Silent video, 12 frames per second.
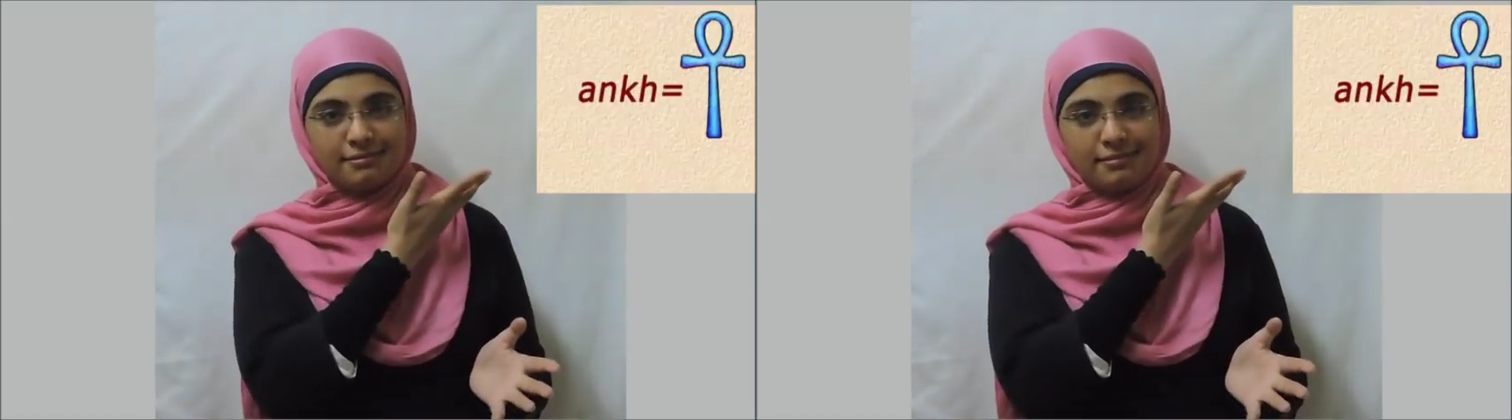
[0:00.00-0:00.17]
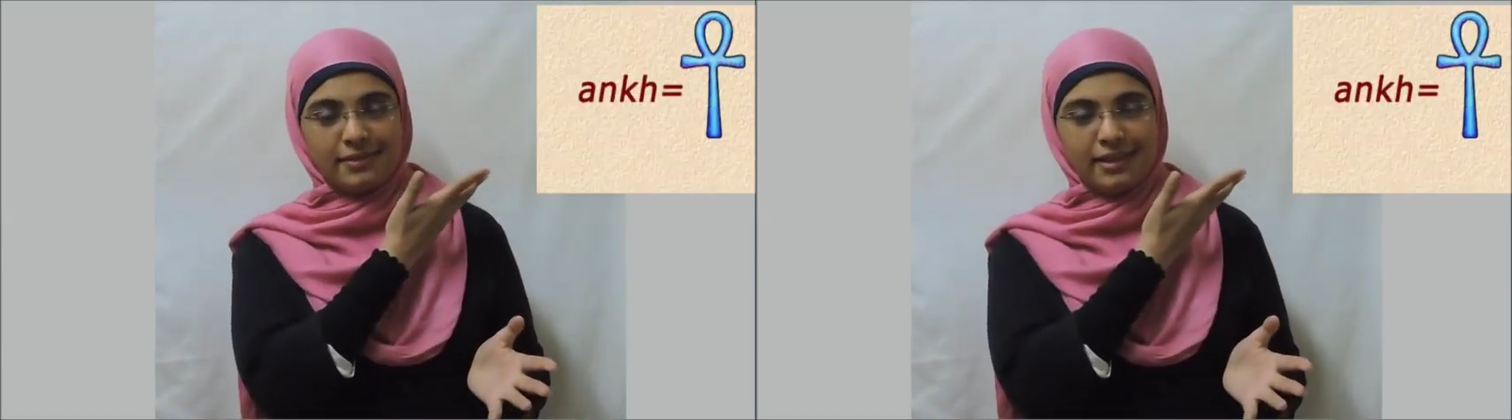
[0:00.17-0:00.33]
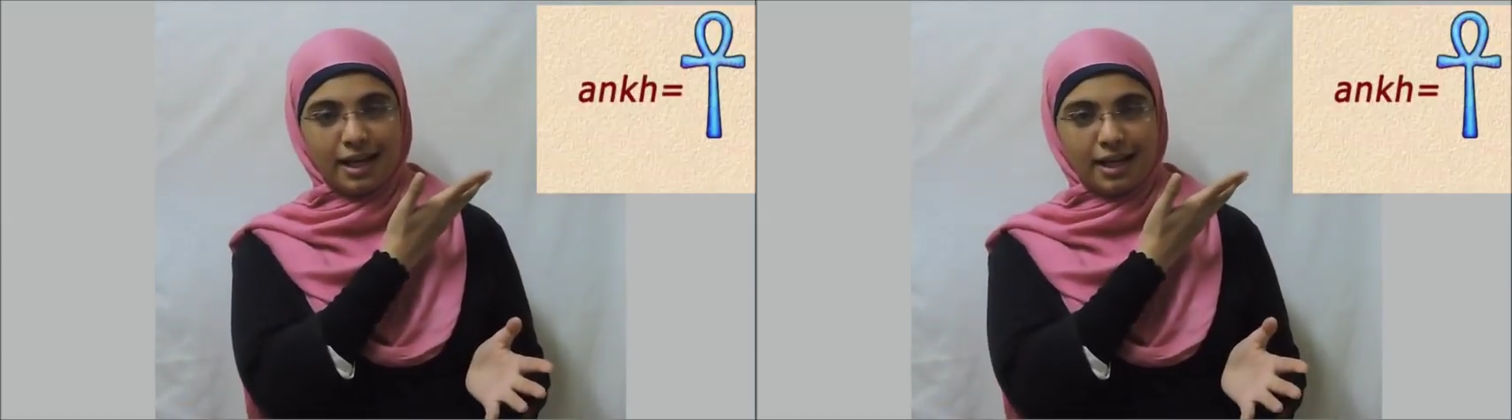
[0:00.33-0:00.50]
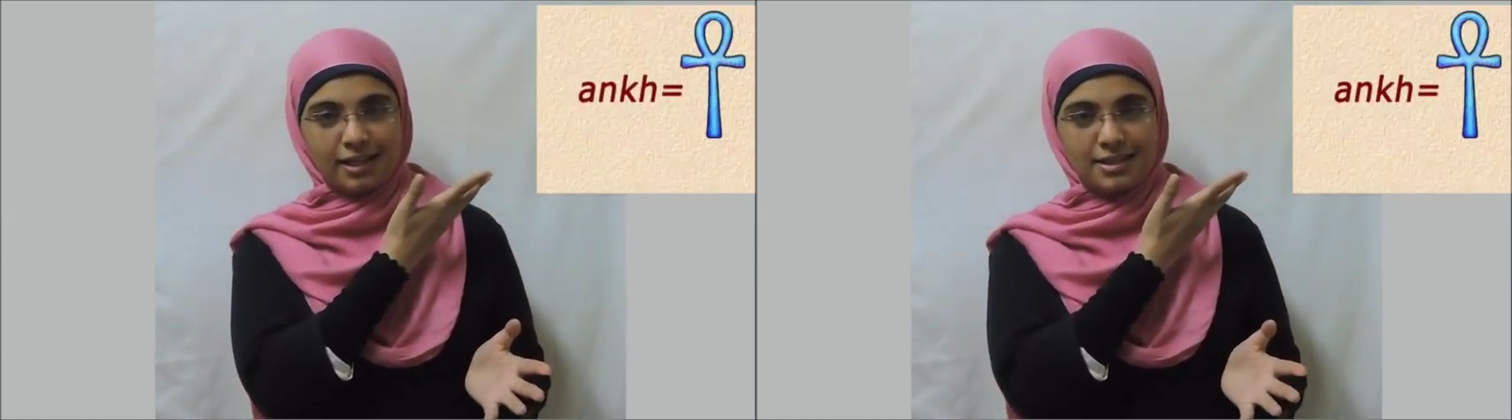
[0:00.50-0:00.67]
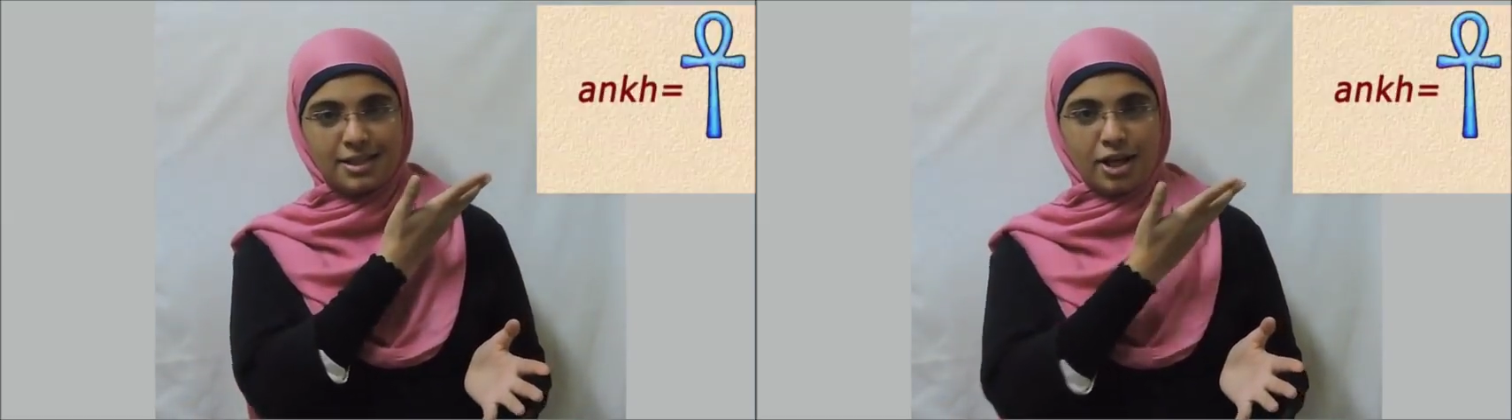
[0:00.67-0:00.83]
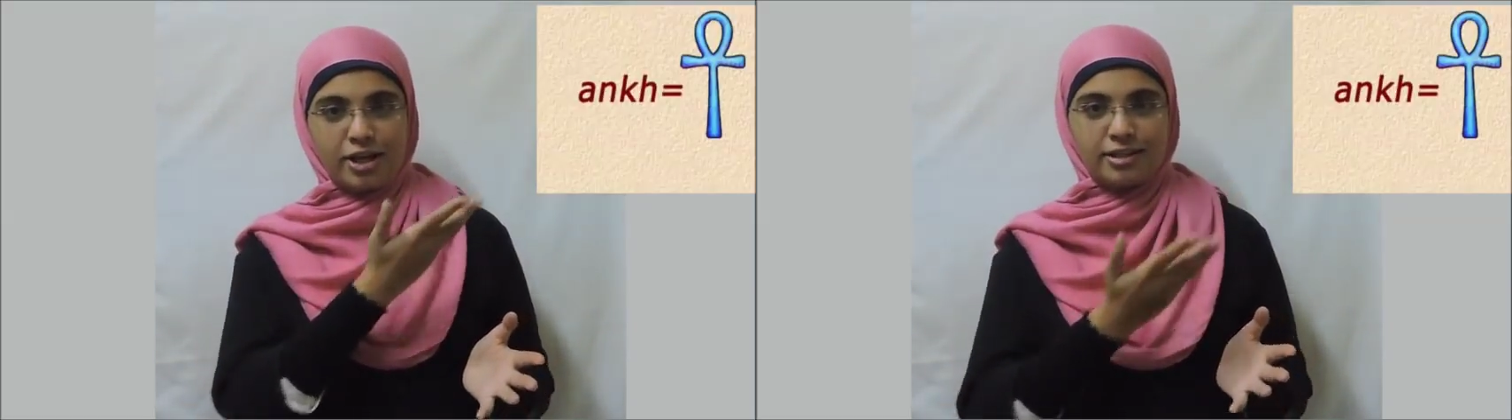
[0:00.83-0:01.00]
the ankh
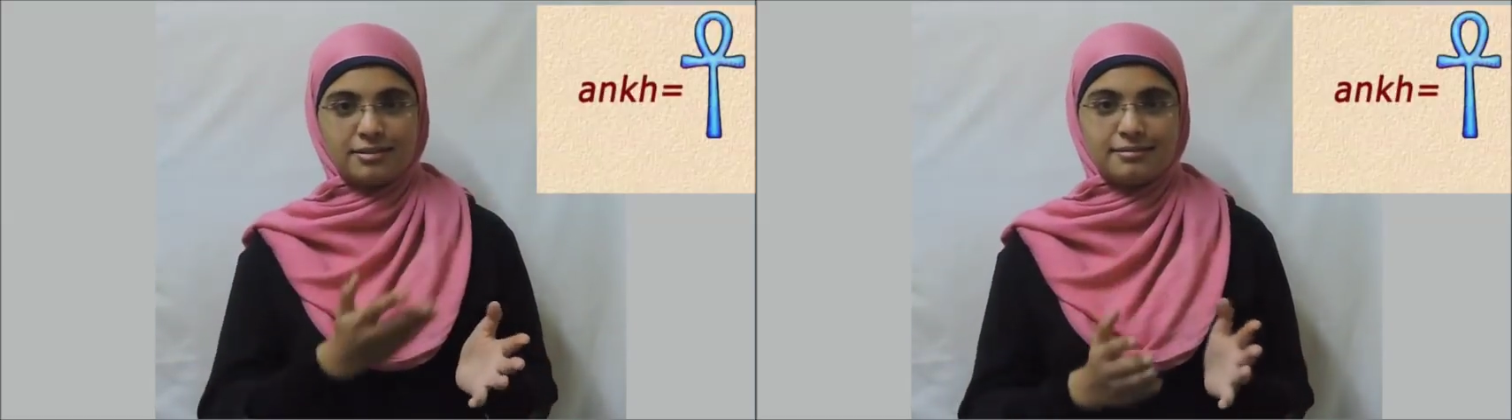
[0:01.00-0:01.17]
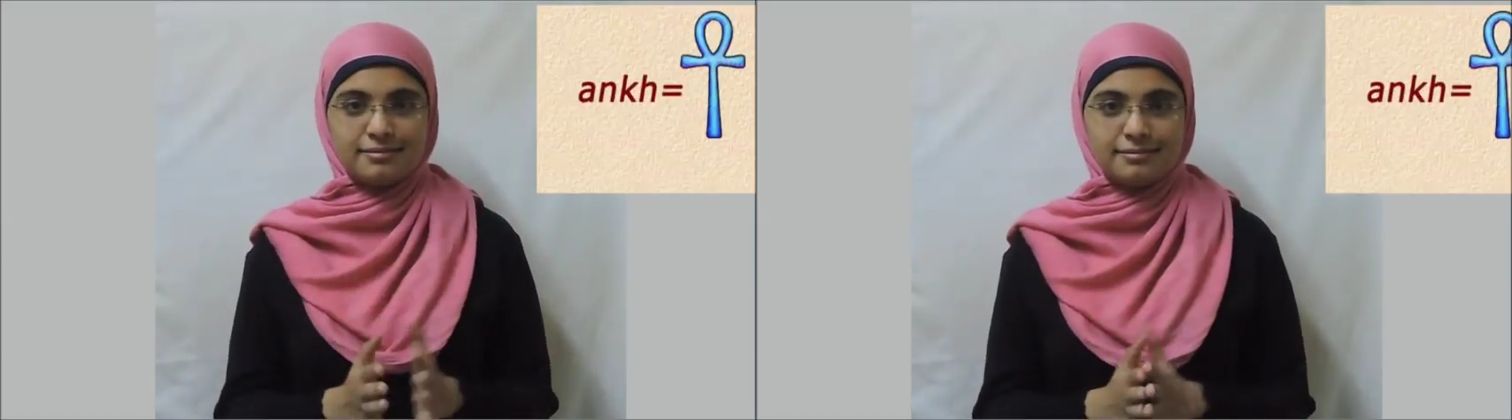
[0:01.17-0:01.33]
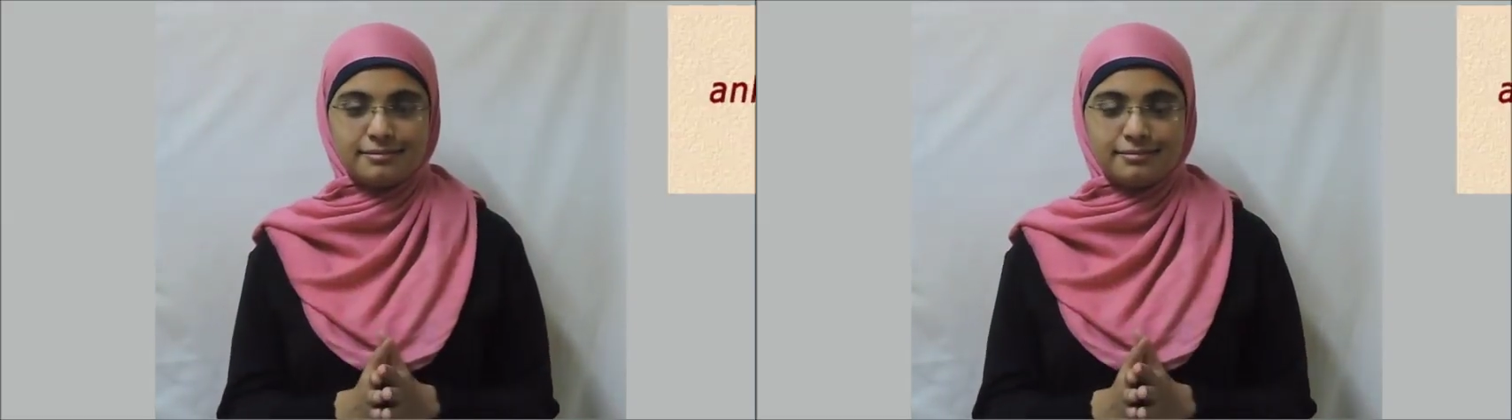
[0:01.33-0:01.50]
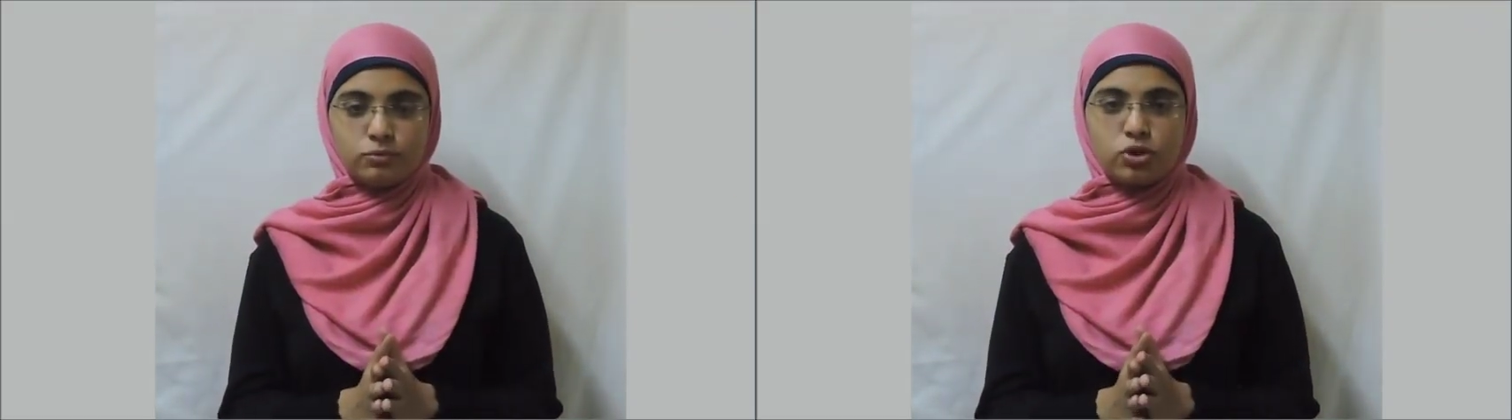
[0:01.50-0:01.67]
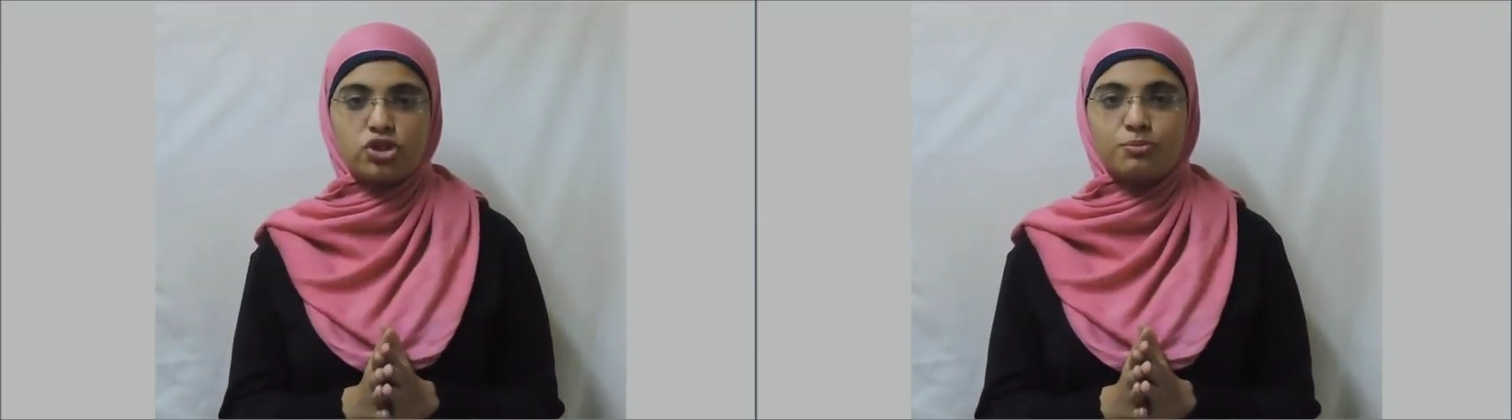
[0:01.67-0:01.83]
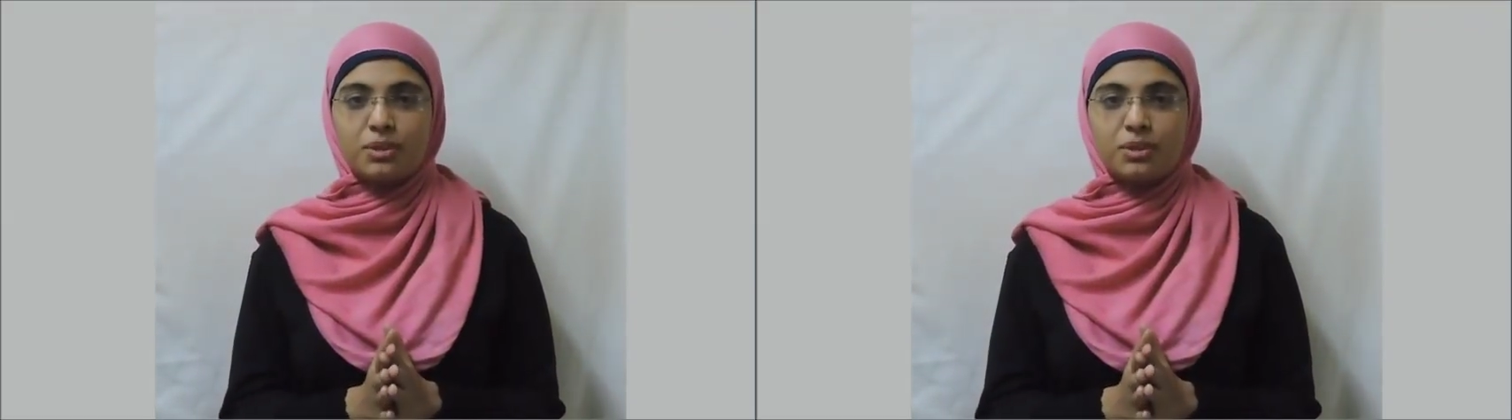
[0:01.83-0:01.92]
sign, which